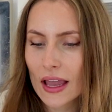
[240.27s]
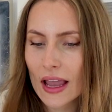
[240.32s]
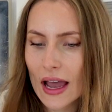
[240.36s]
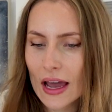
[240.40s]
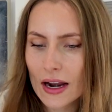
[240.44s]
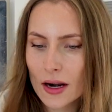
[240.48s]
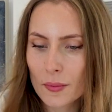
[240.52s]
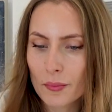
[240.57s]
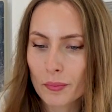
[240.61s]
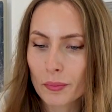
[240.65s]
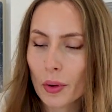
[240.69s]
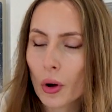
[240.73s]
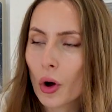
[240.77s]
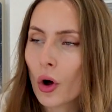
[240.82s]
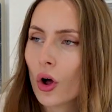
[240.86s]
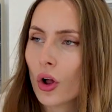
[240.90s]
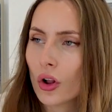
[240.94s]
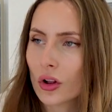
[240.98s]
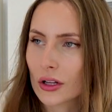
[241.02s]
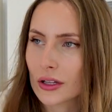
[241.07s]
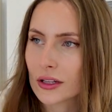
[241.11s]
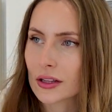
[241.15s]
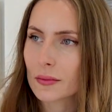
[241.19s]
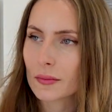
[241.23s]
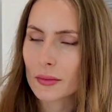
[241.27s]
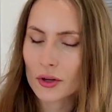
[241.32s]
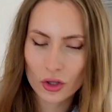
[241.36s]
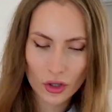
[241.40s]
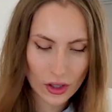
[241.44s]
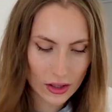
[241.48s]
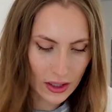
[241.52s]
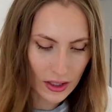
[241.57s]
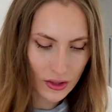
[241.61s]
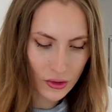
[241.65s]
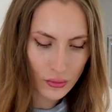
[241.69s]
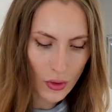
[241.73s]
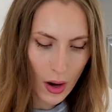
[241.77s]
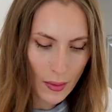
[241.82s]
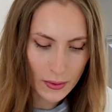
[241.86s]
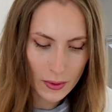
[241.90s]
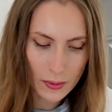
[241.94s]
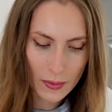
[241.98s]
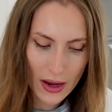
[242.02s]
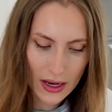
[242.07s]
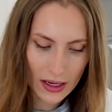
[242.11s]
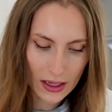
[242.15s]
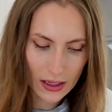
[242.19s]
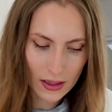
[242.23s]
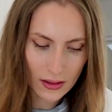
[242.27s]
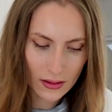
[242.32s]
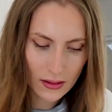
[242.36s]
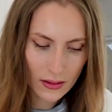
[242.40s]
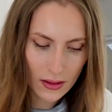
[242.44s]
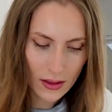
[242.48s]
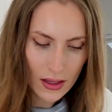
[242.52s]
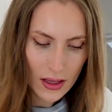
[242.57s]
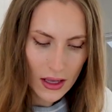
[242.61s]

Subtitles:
had a ball in the middle and they dropped it back in.